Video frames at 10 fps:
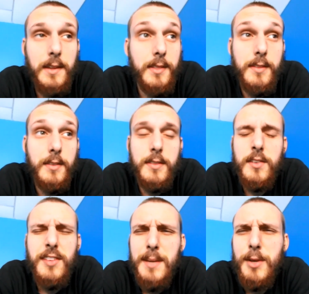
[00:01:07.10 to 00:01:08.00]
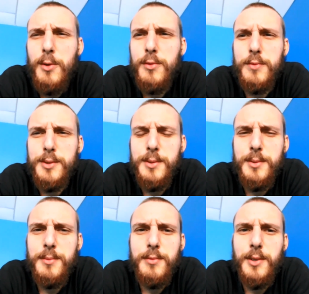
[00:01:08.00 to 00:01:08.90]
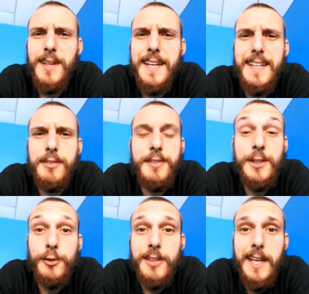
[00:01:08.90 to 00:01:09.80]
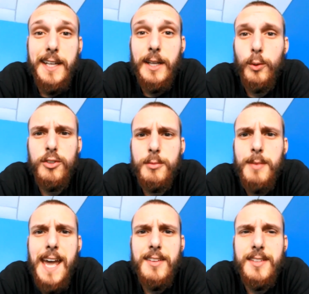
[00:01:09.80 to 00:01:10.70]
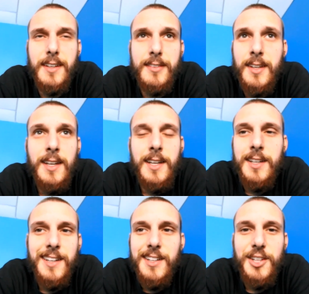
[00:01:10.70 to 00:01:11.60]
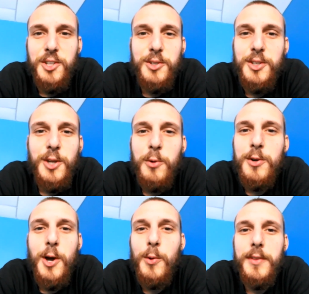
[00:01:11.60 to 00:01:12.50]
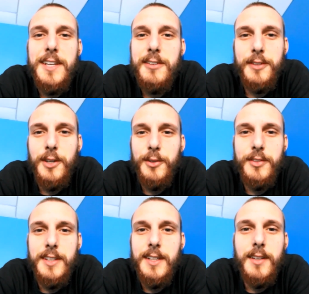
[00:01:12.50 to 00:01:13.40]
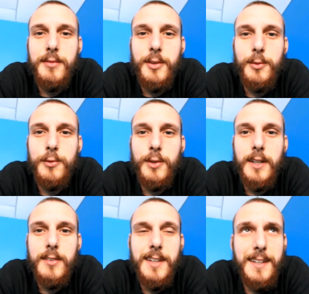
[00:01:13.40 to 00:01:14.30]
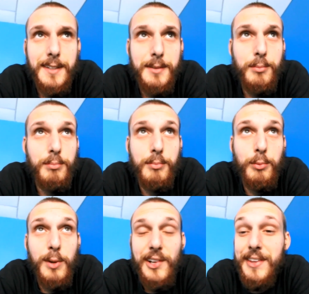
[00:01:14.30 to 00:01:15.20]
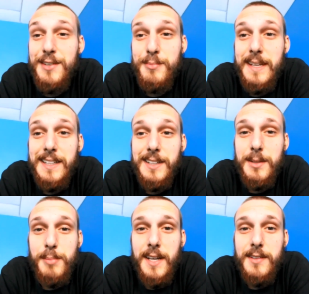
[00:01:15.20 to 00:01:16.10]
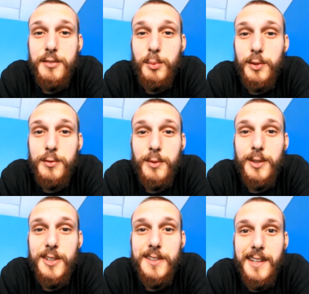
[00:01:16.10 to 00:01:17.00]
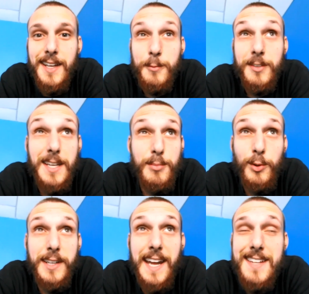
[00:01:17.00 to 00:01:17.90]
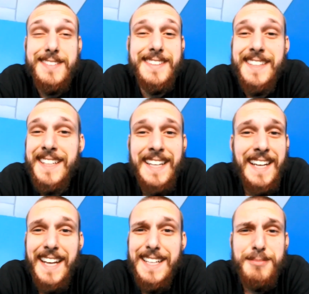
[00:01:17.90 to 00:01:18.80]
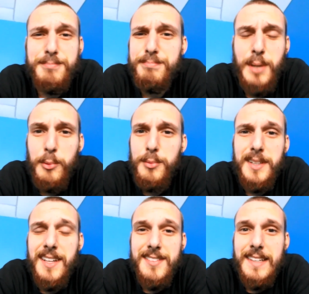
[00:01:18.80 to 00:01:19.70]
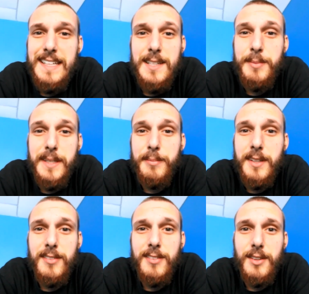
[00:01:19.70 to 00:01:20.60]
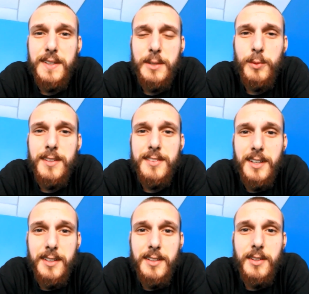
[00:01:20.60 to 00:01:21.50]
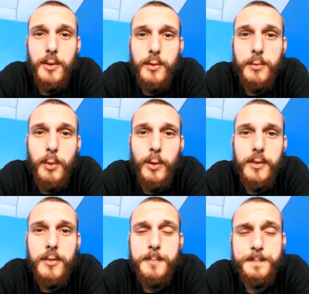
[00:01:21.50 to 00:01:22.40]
The same goes for like figure skating or gymnastics. You don't know the difficulty of those tricks. And while they've been competitive sports for a long time, skateboarding hasn't. And it probably doesn't need to be, because look at what it's done to those sports.